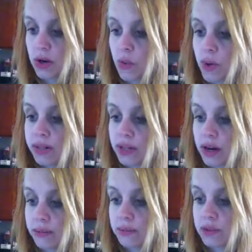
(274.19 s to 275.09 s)
1
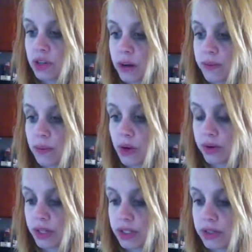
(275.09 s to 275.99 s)
cup chopped
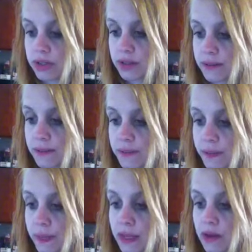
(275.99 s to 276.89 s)
walnuts,
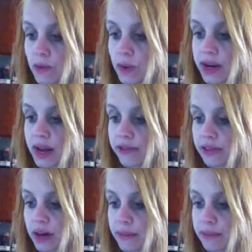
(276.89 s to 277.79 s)
1/2
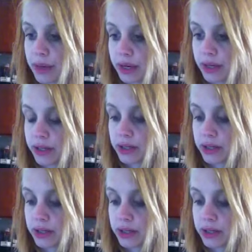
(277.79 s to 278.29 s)
cup butter,